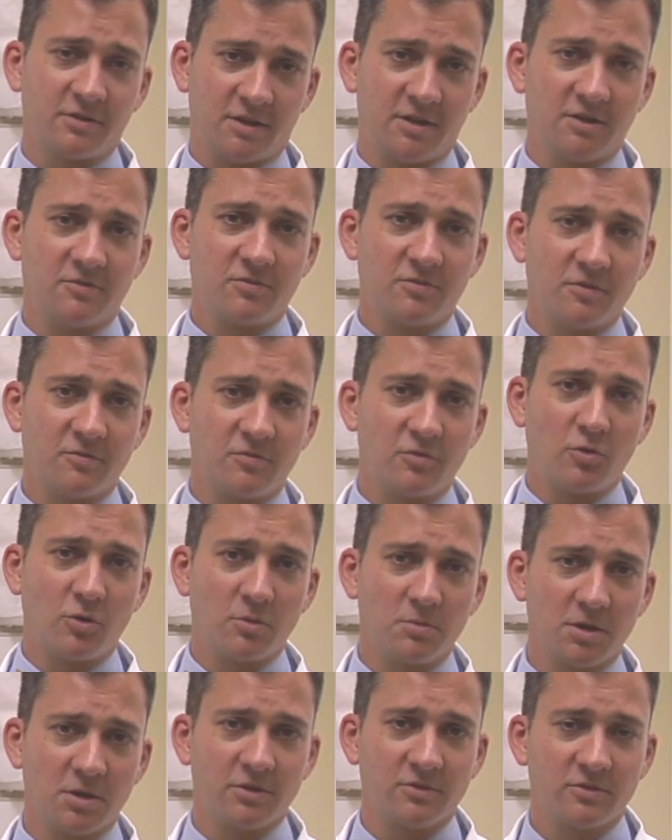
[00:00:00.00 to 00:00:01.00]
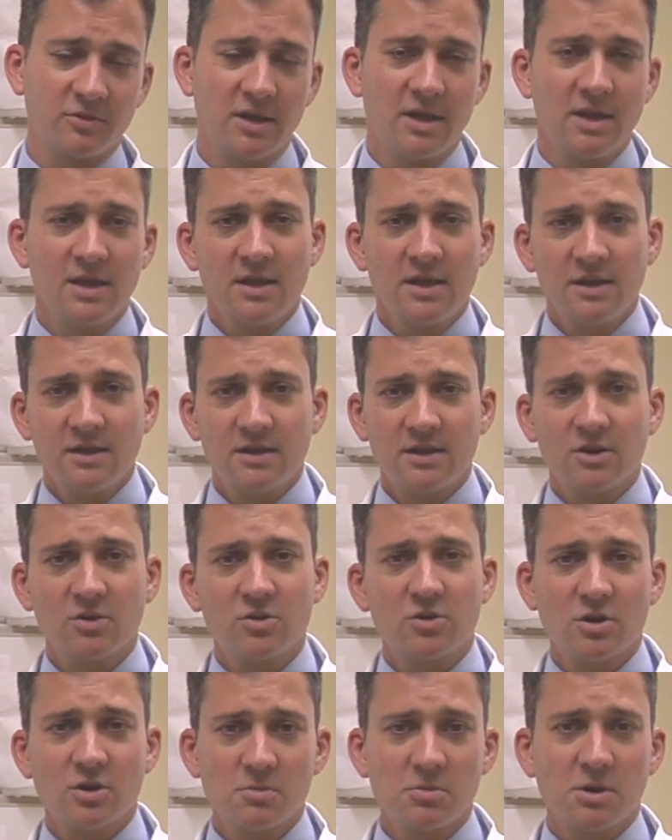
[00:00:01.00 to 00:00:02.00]
in infant formulas. Now,
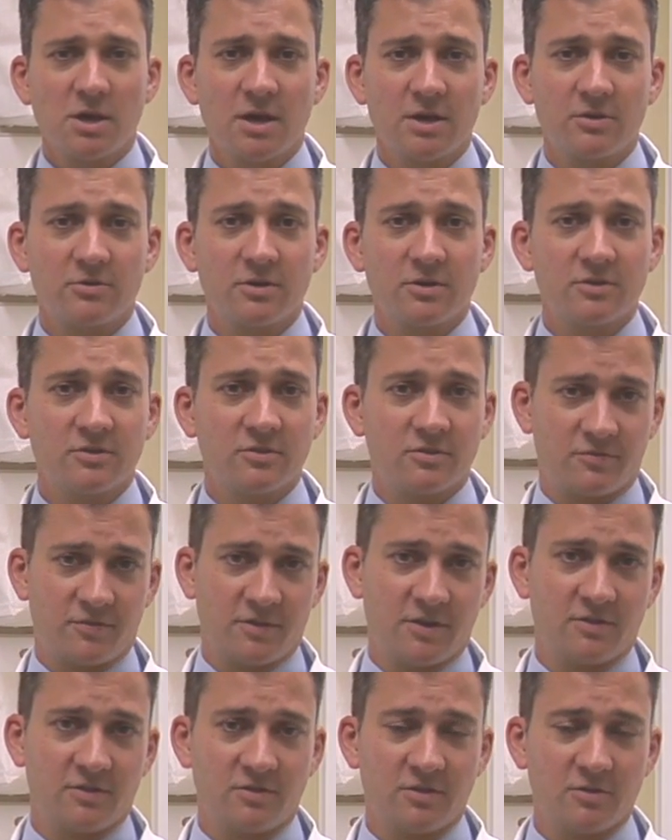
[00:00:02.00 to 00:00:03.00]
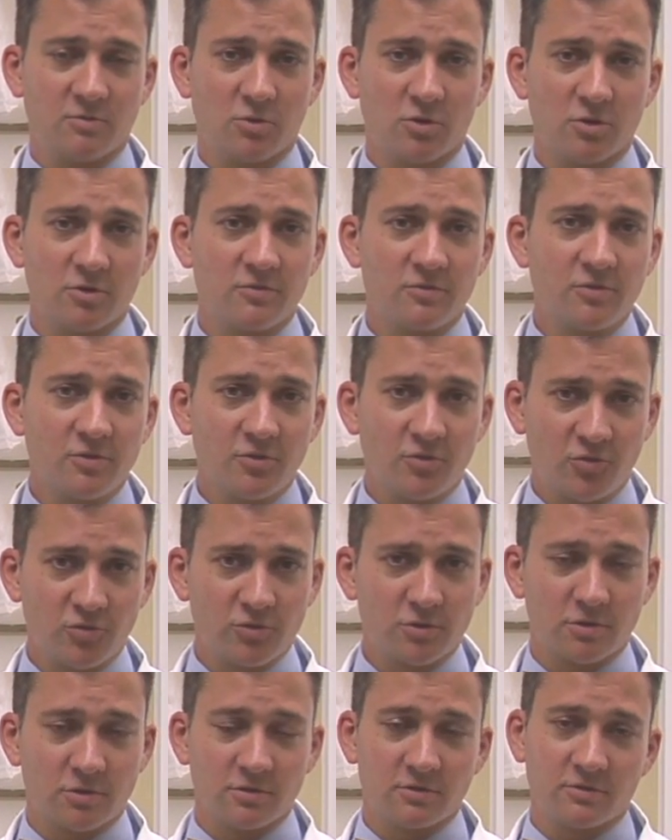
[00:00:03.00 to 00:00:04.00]
carbohydrate is a fancy word for
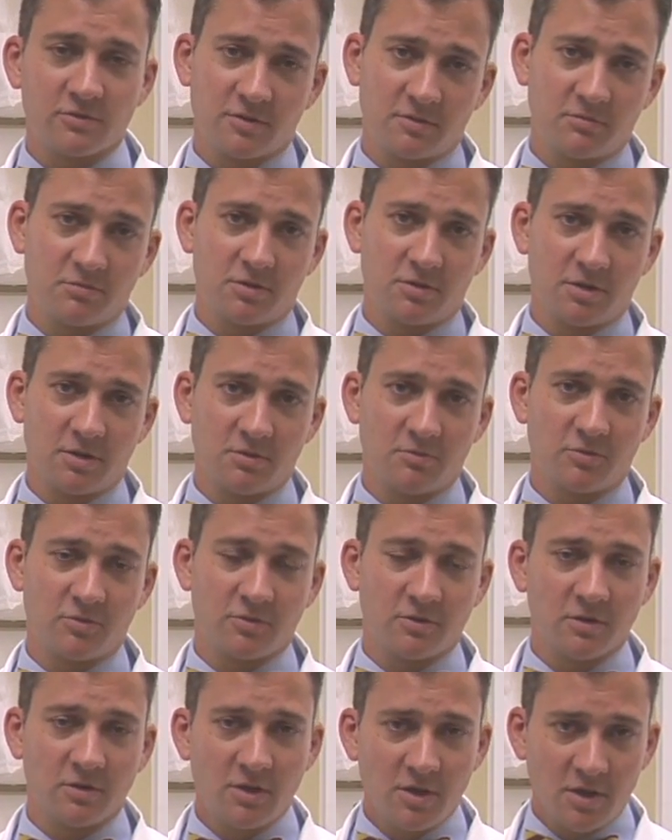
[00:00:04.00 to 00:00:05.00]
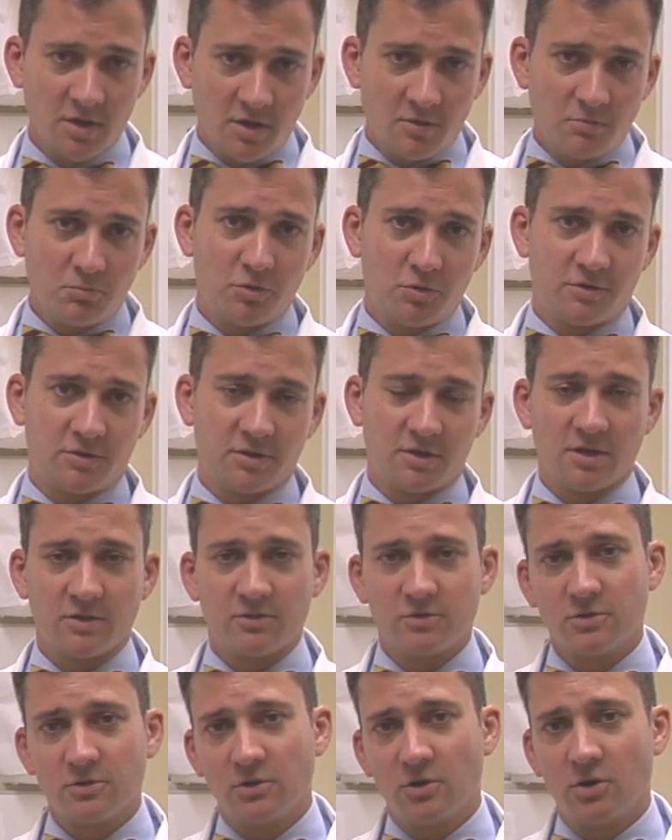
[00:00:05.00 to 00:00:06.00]
sugar. Sometimes they're put
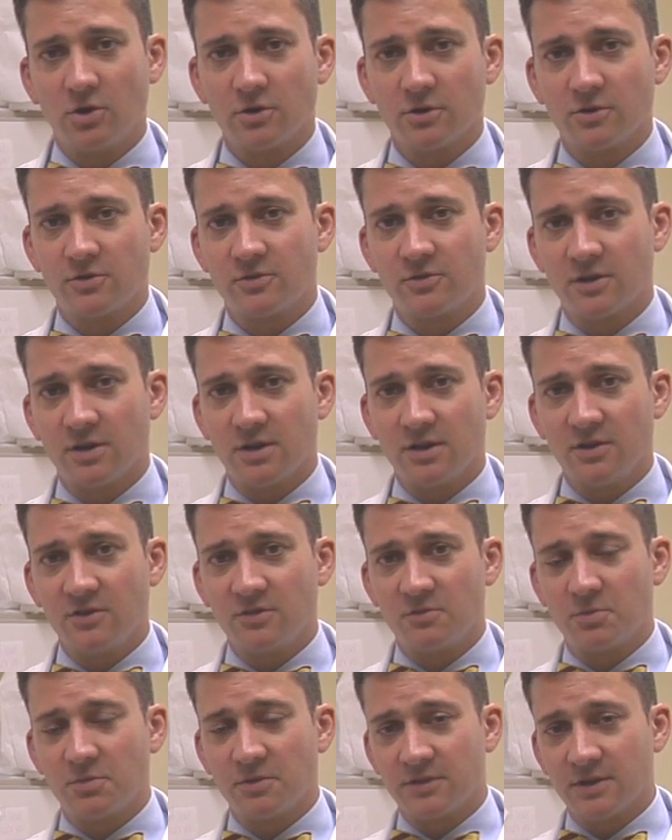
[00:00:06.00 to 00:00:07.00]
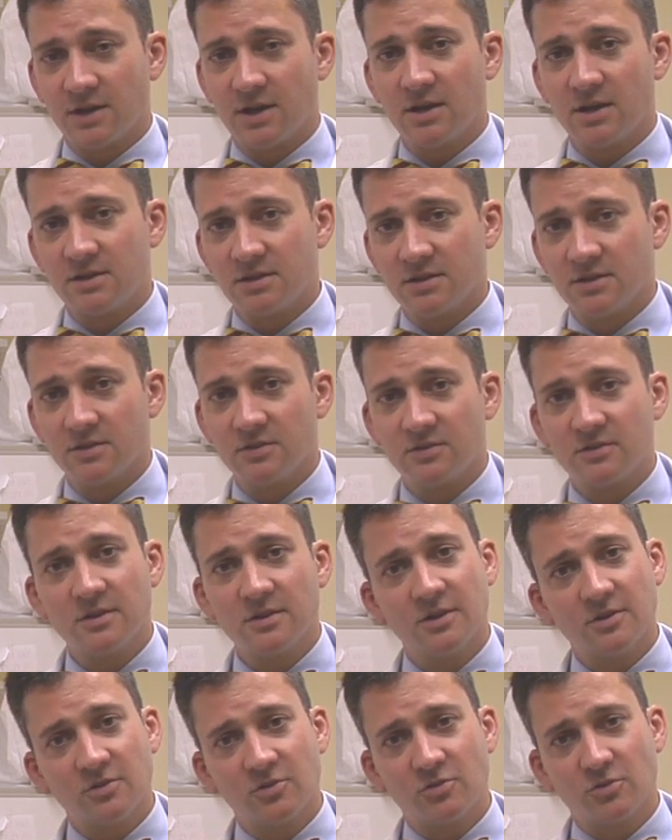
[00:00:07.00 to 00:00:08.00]
together in longer chains, but the idea is to
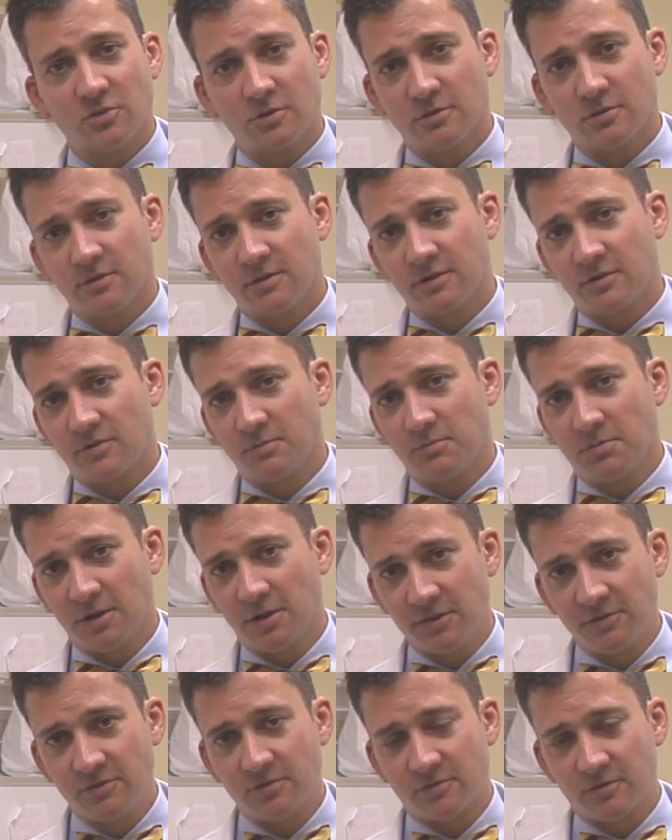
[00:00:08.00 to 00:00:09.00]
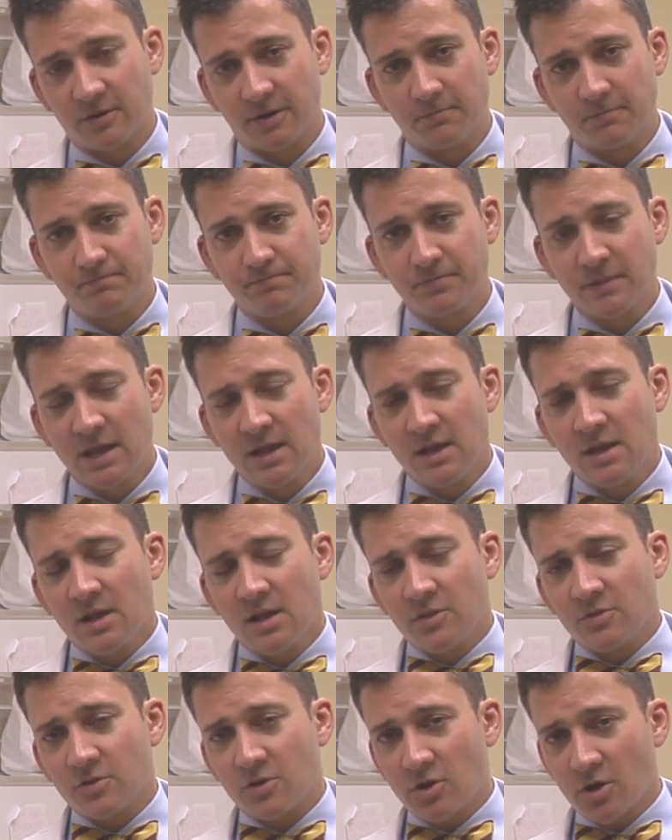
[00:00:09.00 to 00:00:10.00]
get sugar into the bloodstream.
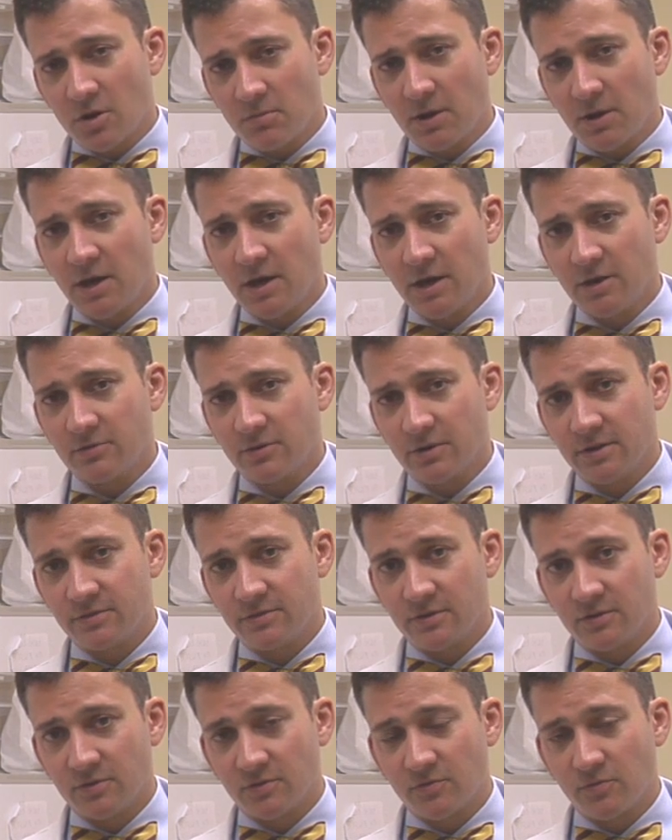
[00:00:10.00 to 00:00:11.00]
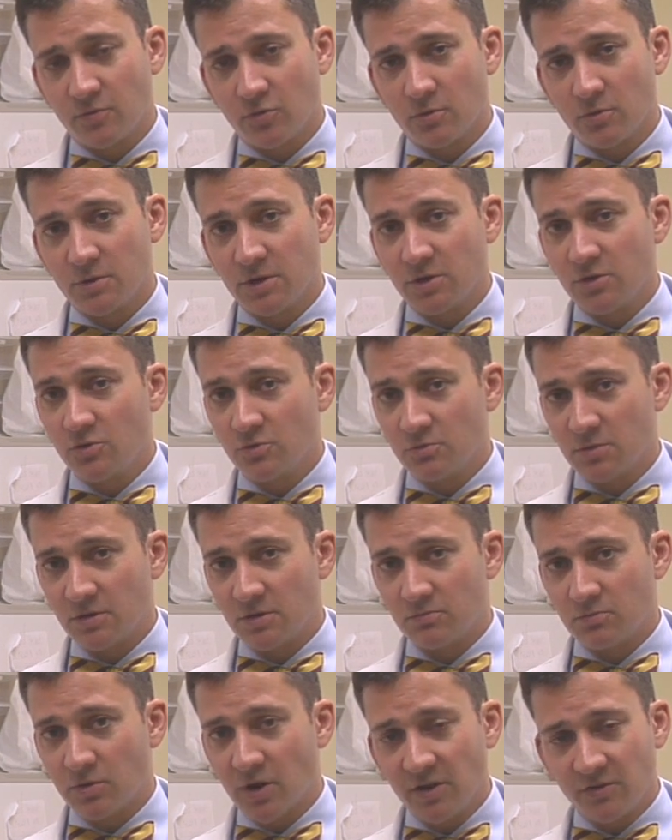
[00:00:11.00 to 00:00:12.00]
The carbohydrate that is formed in
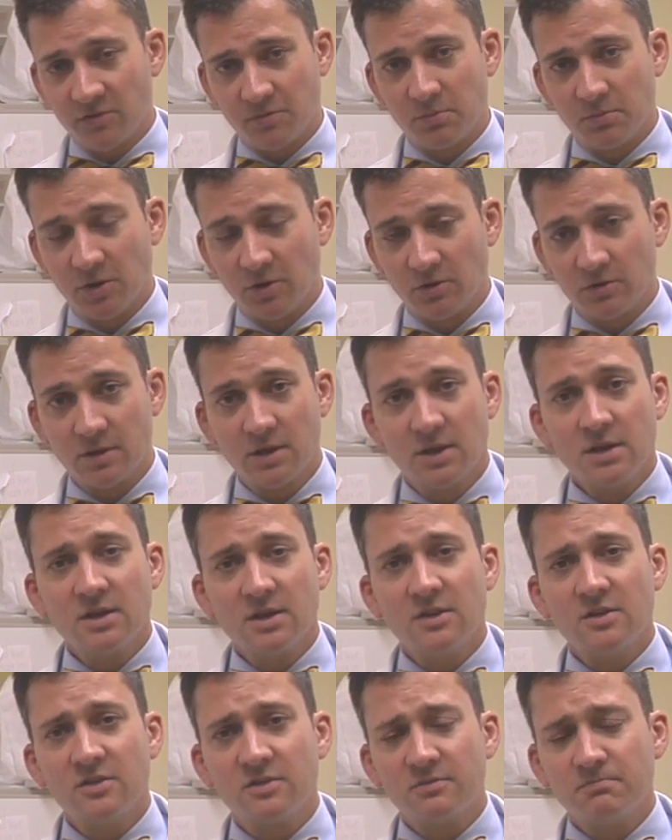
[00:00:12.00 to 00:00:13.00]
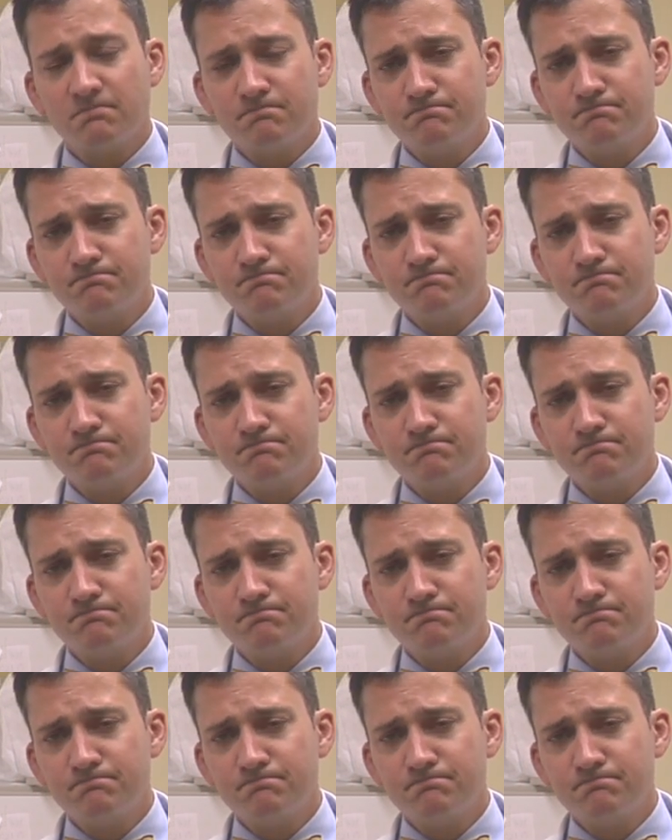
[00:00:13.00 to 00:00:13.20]
human breast milk is